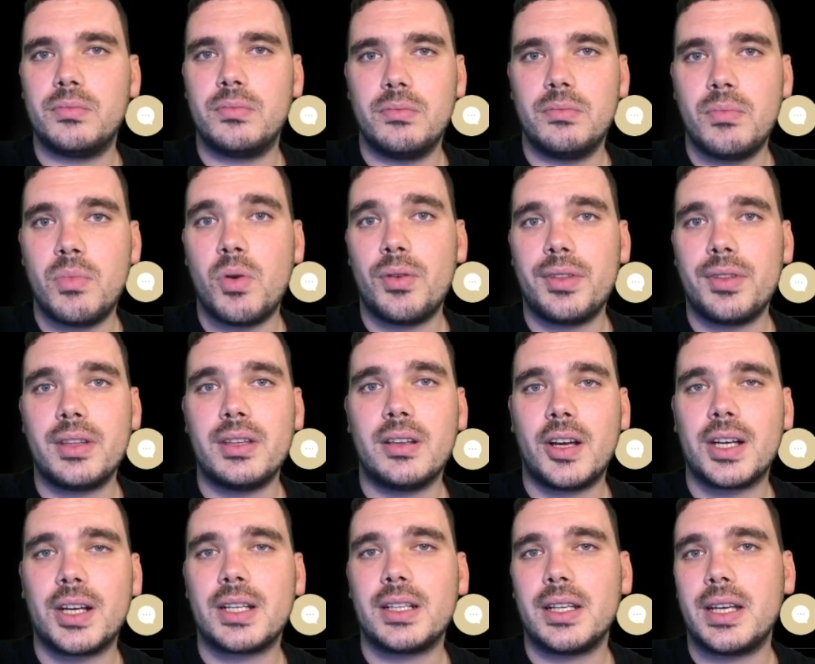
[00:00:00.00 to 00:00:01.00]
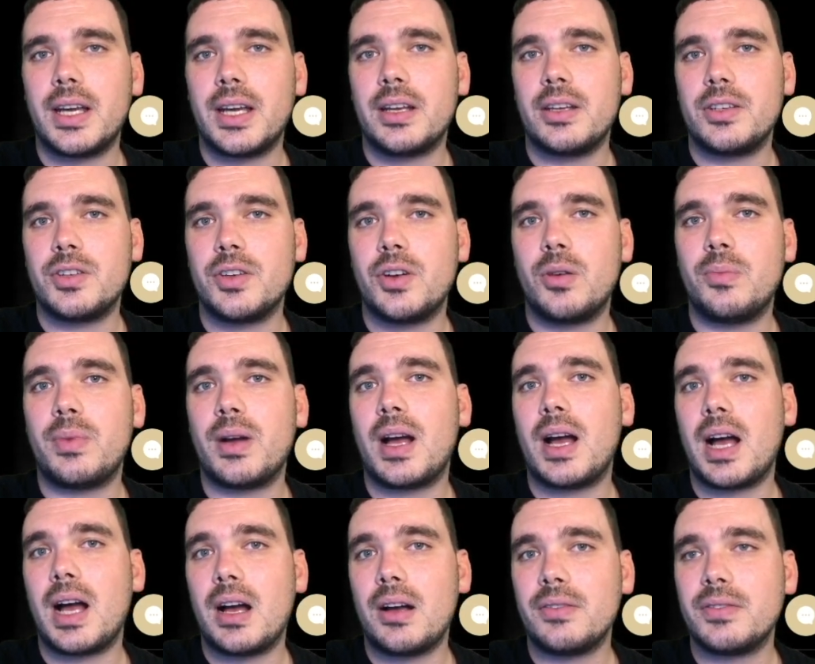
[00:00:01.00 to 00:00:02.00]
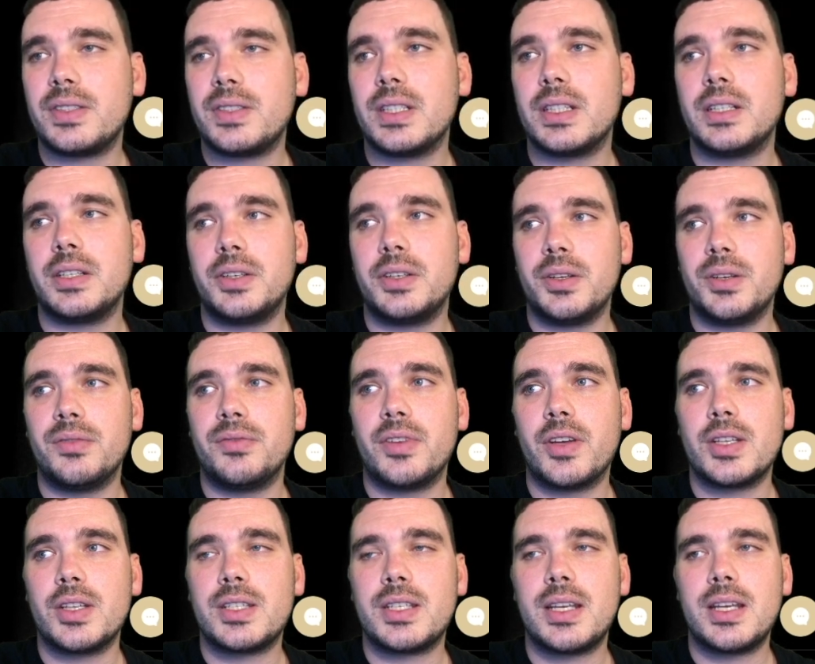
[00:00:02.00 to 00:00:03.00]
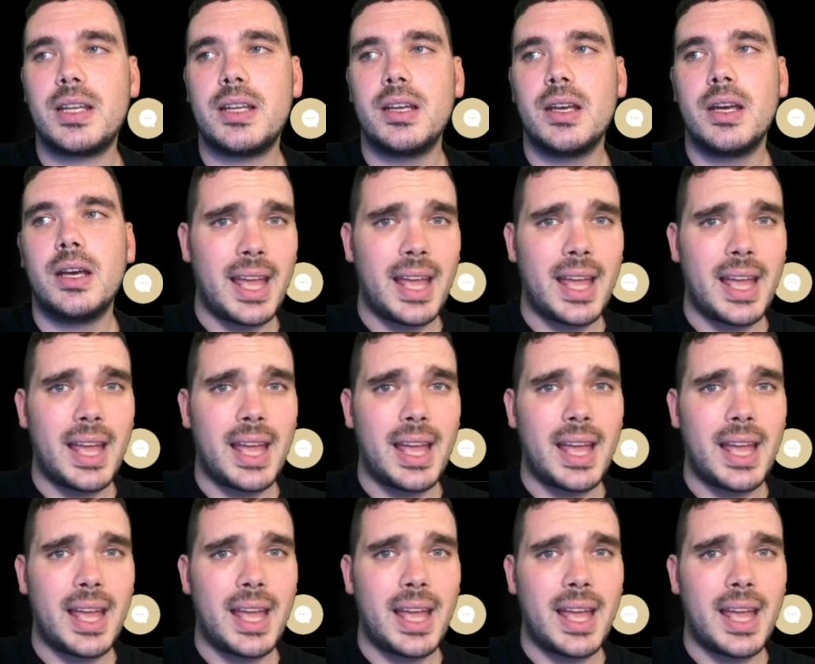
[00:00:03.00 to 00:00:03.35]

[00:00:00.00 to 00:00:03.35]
more than likely get a job after university.